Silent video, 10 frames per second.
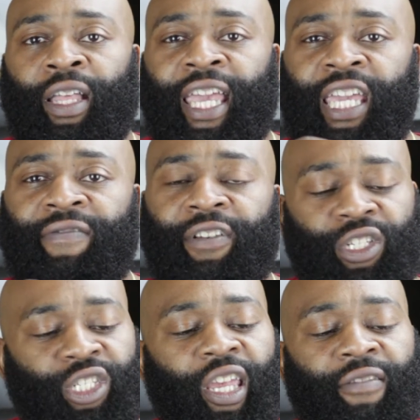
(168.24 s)
even
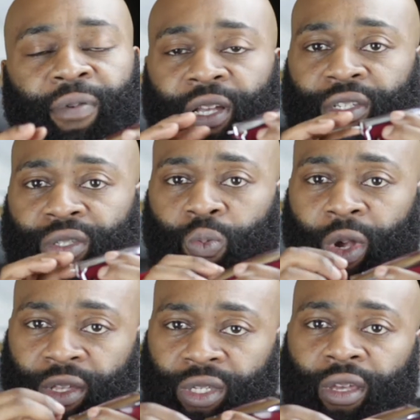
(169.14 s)
shave, because
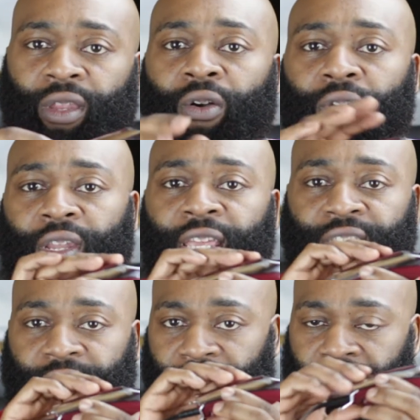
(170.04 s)
when you turn it on,
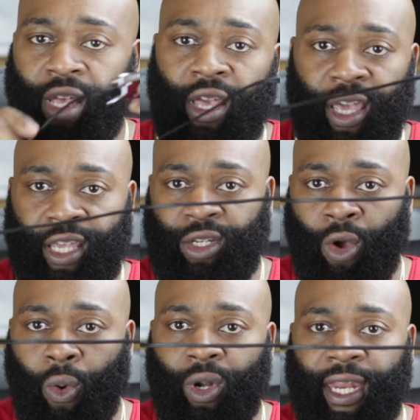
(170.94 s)
it's
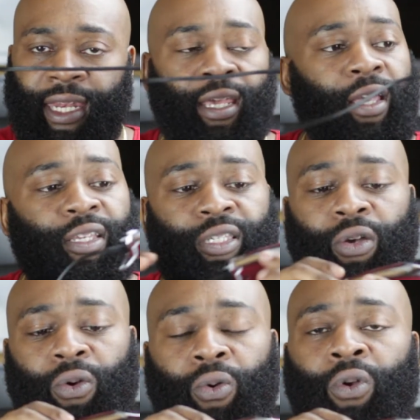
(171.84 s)
corded,
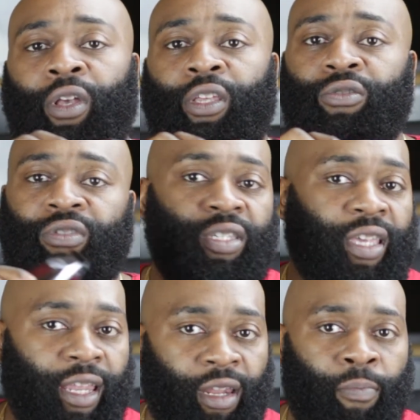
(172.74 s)
so you just
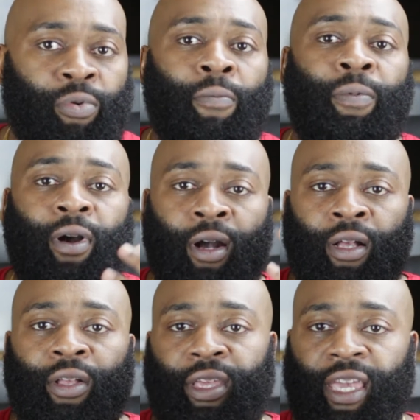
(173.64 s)
get a proper
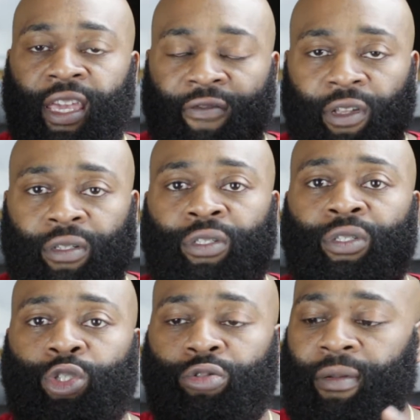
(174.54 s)
even
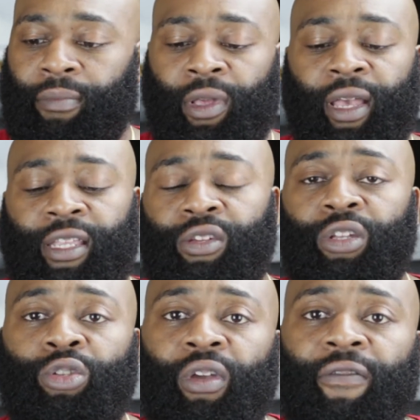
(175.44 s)
trim, and you
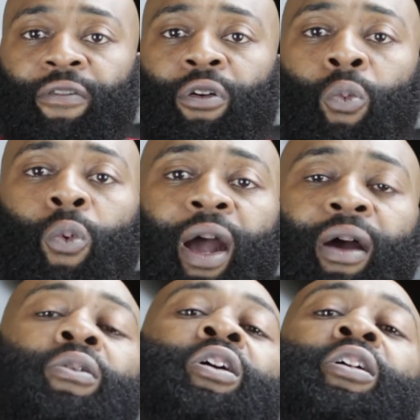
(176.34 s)
can do it for a
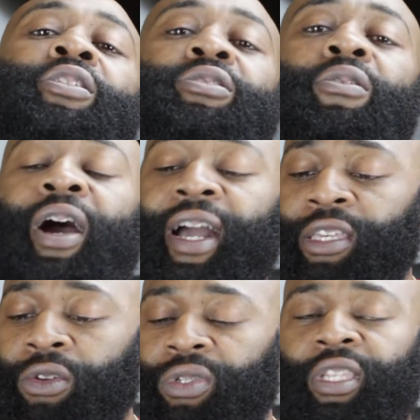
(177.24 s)
while. So I
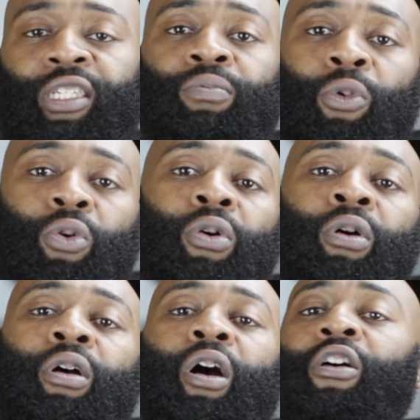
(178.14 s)
use this more
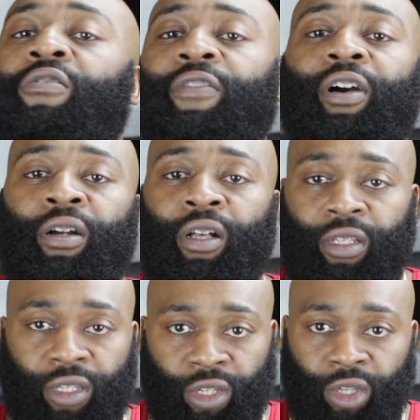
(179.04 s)
over
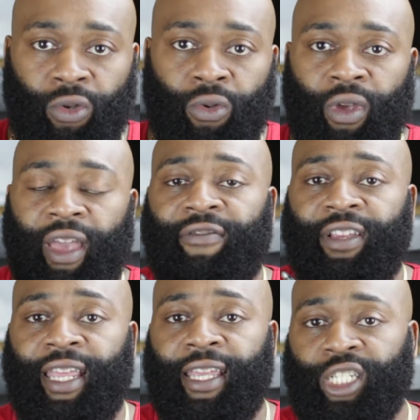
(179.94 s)
to do
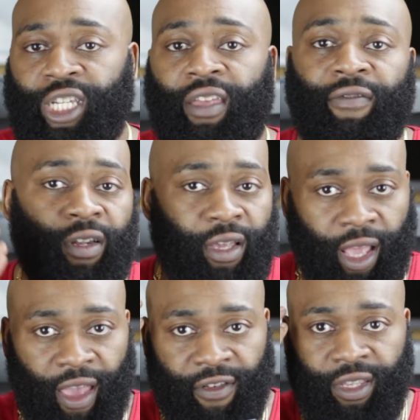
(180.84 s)
everyday shaving,
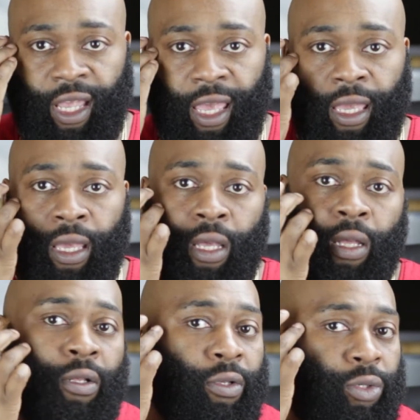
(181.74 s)
like everyday
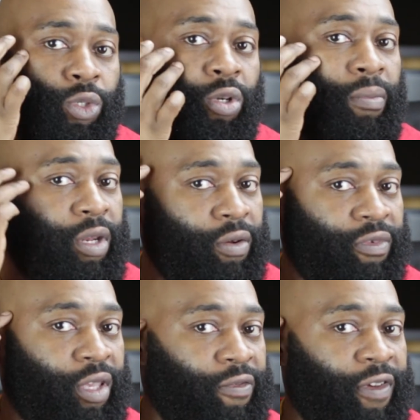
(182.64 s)
trimming
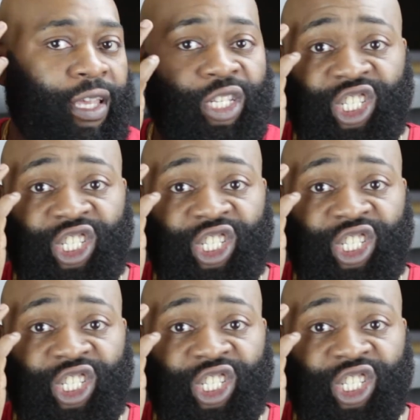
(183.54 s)
of the thing and